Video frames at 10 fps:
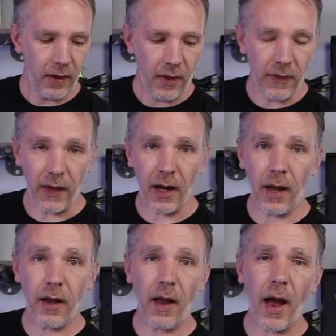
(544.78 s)
that
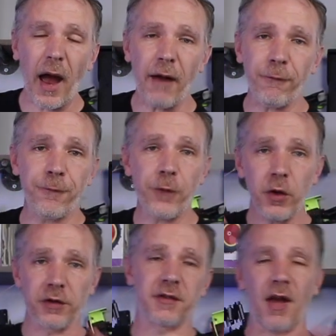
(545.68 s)
at
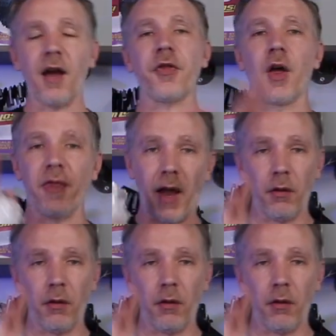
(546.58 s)
first I thought that